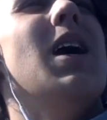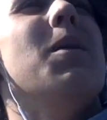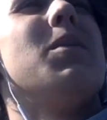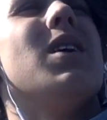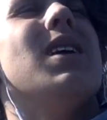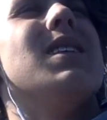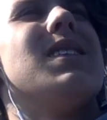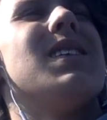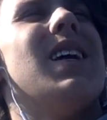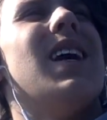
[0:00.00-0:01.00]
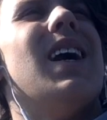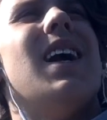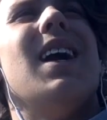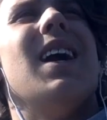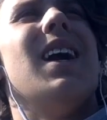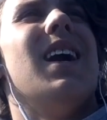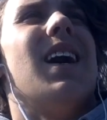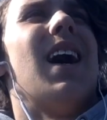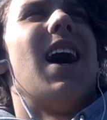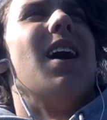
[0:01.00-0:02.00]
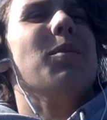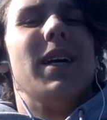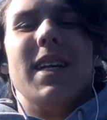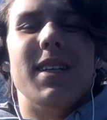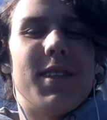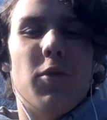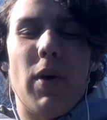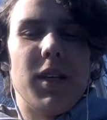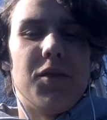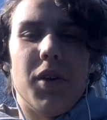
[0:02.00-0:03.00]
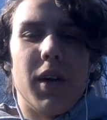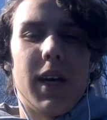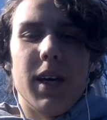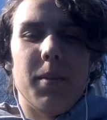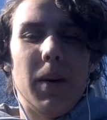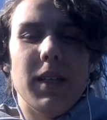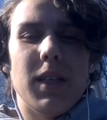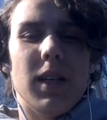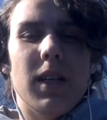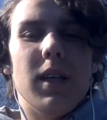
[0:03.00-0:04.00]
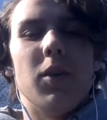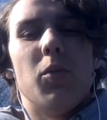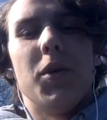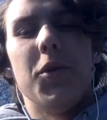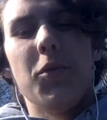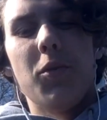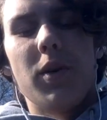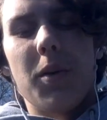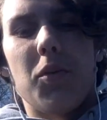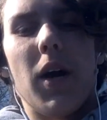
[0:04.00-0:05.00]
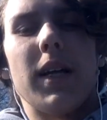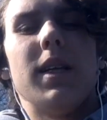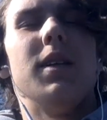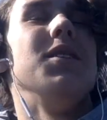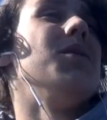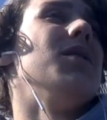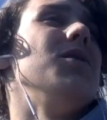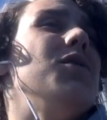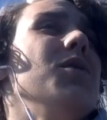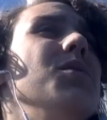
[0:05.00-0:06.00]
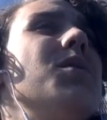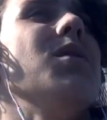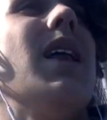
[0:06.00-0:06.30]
because I mean it's the right to a kid. Basically, when you get pregnant, you can choose to